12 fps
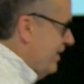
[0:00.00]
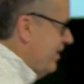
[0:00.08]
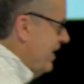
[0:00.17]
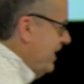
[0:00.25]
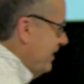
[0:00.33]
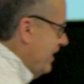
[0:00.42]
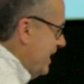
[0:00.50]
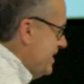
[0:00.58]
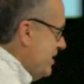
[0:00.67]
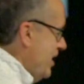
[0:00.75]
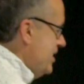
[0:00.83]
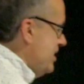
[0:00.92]
thing that I
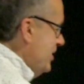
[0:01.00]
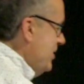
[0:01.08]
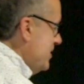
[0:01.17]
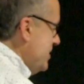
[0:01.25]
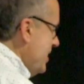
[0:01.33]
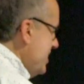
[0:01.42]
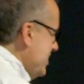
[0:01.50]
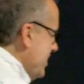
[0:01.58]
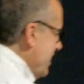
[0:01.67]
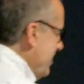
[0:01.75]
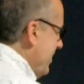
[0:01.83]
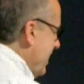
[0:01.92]
saw too is this,
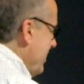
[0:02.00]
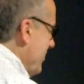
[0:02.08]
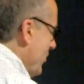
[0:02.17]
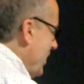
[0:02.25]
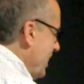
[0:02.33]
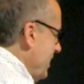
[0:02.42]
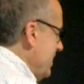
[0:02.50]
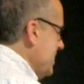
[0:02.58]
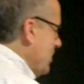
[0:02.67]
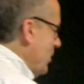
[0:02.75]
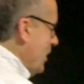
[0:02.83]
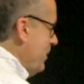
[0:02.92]
that really this
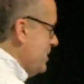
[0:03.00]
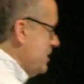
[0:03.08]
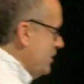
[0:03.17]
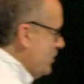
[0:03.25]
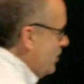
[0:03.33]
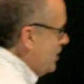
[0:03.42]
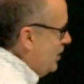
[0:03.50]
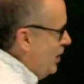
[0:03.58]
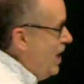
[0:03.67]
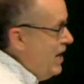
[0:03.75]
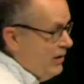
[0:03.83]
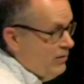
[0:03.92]
whole episode with
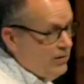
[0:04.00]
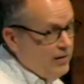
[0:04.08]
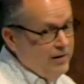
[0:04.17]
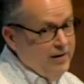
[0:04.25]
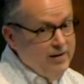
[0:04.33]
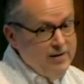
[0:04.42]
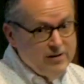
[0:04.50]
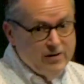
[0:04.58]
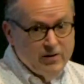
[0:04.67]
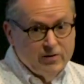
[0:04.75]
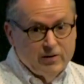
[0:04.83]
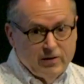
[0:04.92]
Goliath,
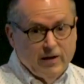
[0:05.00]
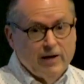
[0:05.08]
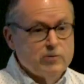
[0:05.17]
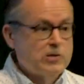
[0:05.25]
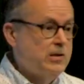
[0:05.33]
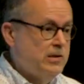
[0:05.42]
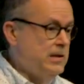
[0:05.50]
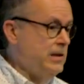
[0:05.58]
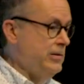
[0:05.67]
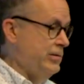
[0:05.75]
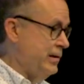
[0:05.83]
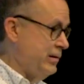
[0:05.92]
God was
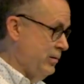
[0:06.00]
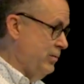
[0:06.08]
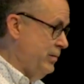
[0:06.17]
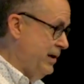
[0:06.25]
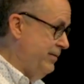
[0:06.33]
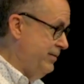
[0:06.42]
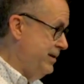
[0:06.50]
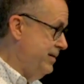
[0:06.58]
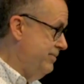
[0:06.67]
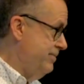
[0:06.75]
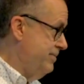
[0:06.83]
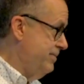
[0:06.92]
continuing to groom David
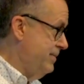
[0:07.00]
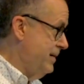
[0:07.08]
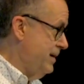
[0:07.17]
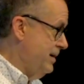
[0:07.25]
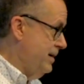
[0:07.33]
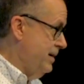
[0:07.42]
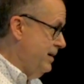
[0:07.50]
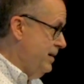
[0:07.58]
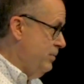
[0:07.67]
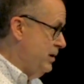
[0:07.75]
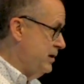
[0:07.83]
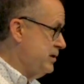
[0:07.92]

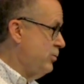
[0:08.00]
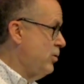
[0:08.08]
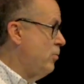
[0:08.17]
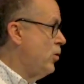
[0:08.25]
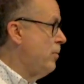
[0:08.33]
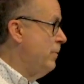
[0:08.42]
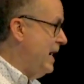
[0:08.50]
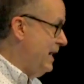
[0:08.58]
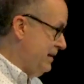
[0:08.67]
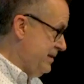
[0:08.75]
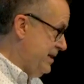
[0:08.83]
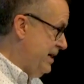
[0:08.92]
because there were more
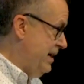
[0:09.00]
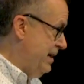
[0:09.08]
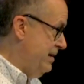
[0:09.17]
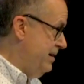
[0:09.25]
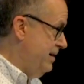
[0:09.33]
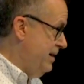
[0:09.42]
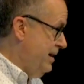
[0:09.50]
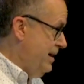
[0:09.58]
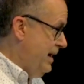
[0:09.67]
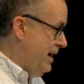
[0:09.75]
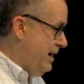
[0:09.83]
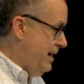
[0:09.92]
battles ahead.
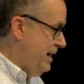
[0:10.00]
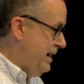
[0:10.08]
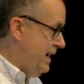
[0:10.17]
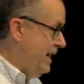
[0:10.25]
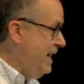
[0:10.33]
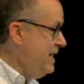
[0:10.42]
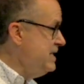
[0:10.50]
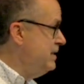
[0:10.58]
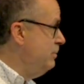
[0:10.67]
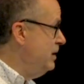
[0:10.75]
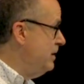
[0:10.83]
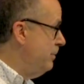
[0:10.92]
I hate to
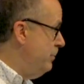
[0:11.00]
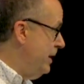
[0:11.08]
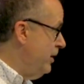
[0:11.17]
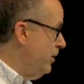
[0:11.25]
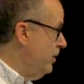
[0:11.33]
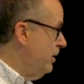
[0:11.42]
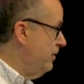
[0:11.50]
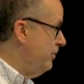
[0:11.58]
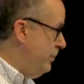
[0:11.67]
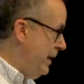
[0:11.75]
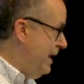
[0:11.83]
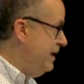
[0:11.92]
be the bearer
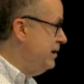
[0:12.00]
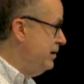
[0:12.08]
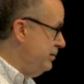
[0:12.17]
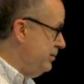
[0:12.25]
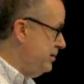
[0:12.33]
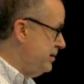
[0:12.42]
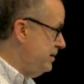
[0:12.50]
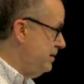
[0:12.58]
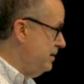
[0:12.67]
of bad news,